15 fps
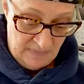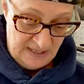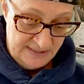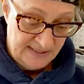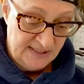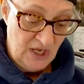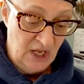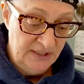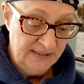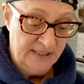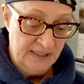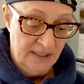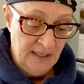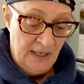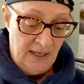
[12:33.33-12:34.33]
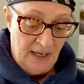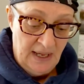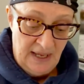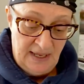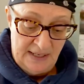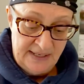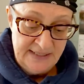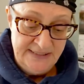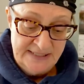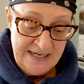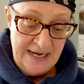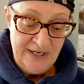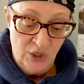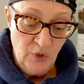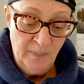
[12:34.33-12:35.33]
salt
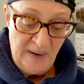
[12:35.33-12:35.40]
container.